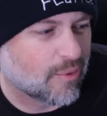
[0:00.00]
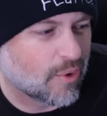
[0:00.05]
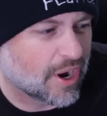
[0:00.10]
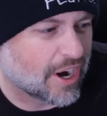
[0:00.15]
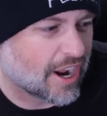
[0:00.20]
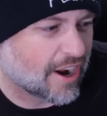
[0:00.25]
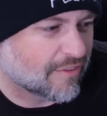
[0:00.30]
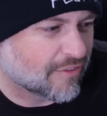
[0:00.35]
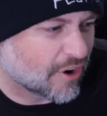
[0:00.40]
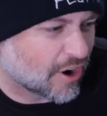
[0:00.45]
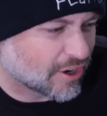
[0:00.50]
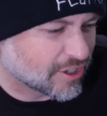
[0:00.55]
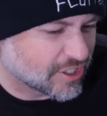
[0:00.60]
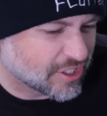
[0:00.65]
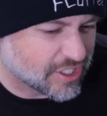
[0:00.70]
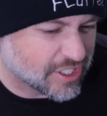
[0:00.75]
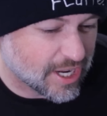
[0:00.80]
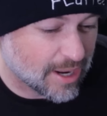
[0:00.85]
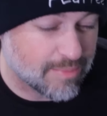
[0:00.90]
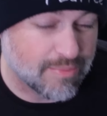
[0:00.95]
whatever, I'll
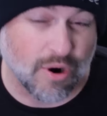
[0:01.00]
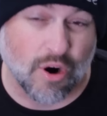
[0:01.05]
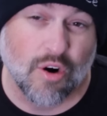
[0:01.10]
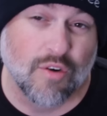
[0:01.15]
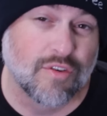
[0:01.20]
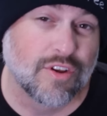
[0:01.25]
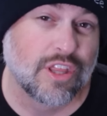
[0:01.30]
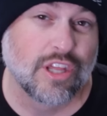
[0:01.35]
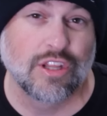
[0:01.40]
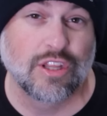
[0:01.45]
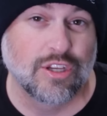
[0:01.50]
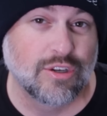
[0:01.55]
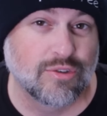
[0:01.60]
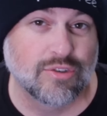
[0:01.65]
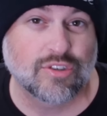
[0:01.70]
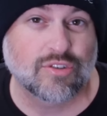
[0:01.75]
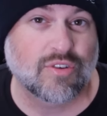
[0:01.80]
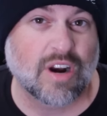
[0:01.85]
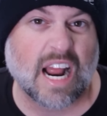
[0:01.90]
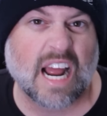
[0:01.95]
just step over the
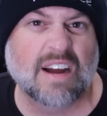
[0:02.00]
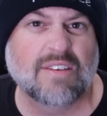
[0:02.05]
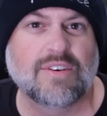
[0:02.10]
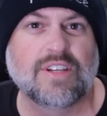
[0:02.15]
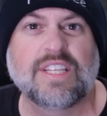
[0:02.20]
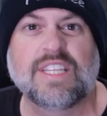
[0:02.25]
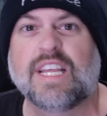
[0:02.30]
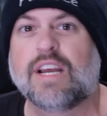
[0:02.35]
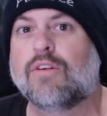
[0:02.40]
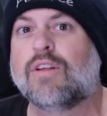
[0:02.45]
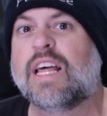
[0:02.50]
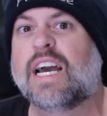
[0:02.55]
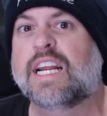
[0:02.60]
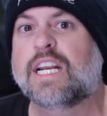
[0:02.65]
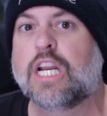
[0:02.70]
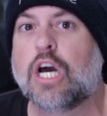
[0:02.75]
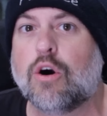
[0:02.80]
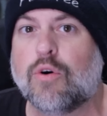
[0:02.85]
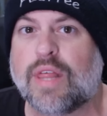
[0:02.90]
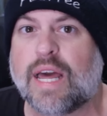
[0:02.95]
loose gravel, and they were like,
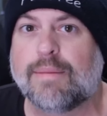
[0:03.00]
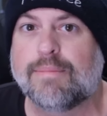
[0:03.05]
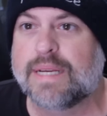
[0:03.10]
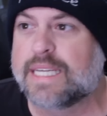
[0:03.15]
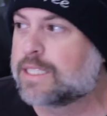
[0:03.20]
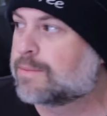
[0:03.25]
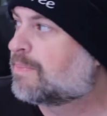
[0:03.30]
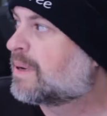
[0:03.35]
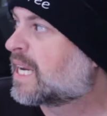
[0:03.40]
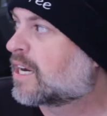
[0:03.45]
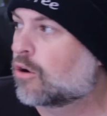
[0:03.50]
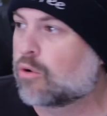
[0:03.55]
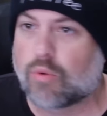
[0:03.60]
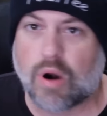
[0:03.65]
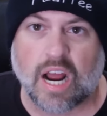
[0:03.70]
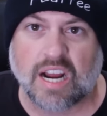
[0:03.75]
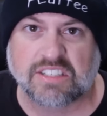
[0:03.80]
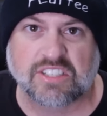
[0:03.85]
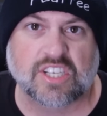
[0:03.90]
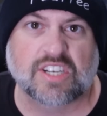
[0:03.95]
no, that means bigger
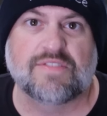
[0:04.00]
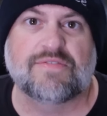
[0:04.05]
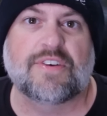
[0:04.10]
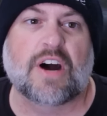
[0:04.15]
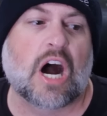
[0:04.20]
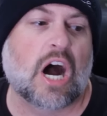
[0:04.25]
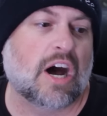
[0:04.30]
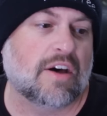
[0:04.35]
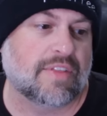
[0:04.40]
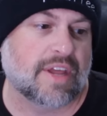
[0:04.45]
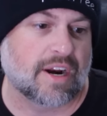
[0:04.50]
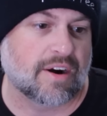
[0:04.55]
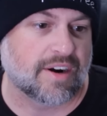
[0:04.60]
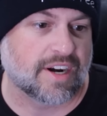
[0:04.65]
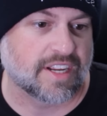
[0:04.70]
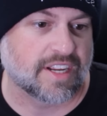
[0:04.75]
rocks could fall. Oh, there it